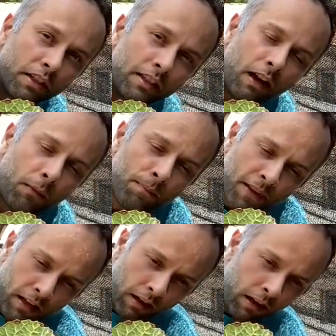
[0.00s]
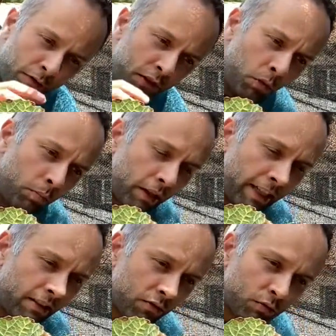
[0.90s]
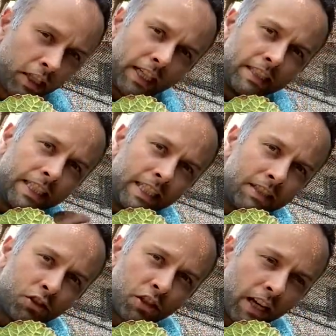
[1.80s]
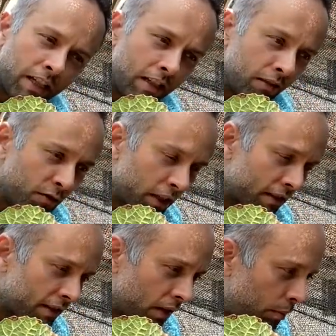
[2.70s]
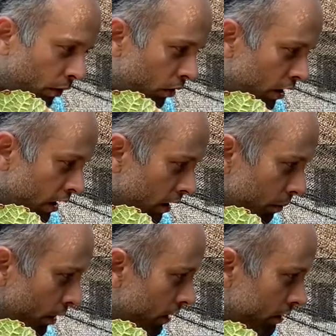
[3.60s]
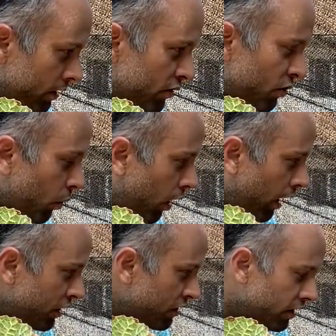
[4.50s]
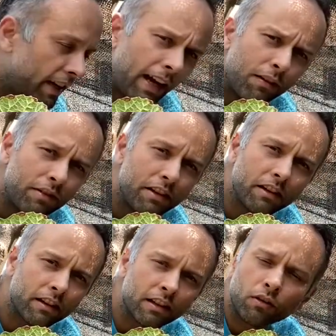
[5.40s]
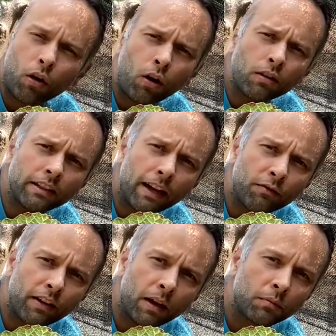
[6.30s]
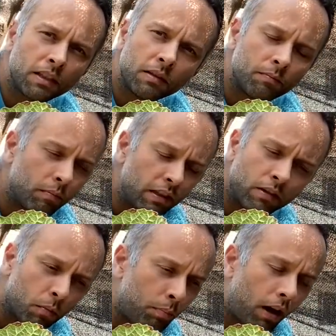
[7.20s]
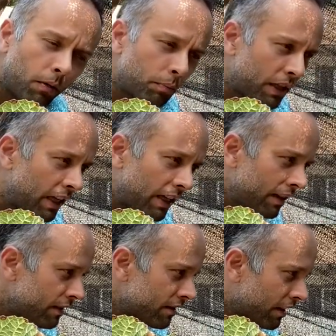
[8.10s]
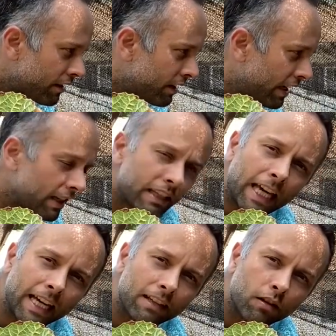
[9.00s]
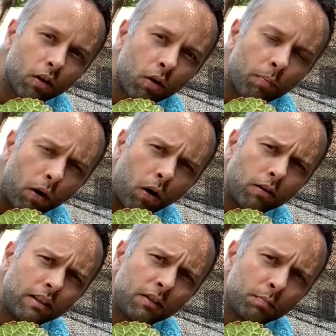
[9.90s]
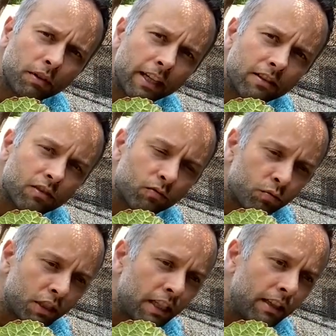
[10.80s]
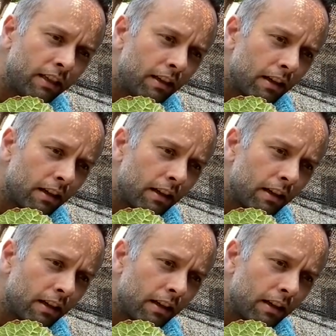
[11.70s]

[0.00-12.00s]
Now, a few plants really need shading. For example, butternut squash that I have here, and all that family, you know, pumpkins and cantaloupe, all these plants really,